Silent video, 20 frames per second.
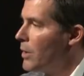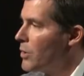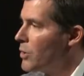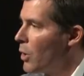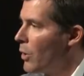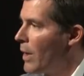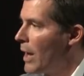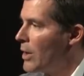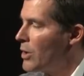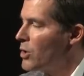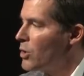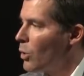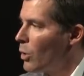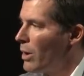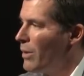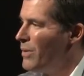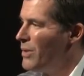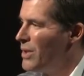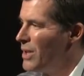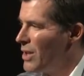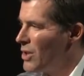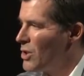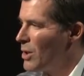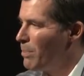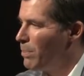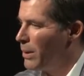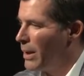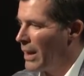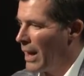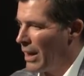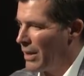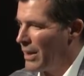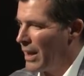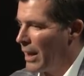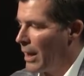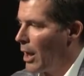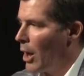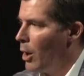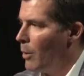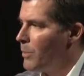So that sort of discipline, I
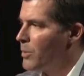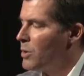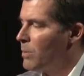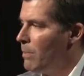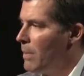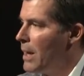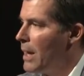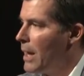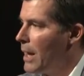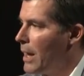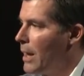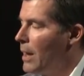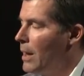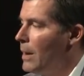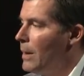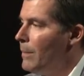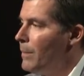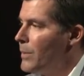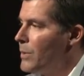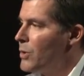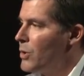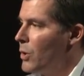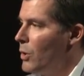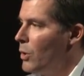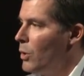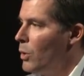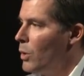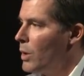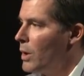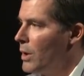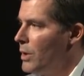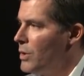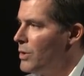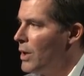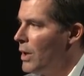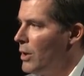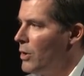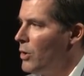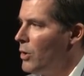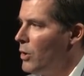think, helps me to
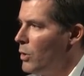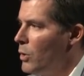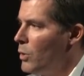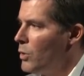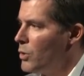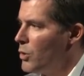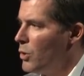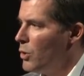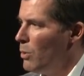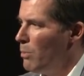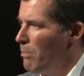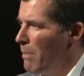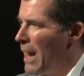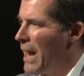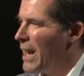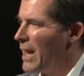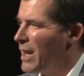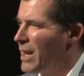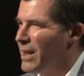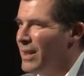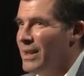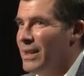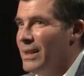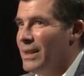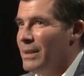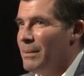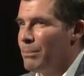continue to make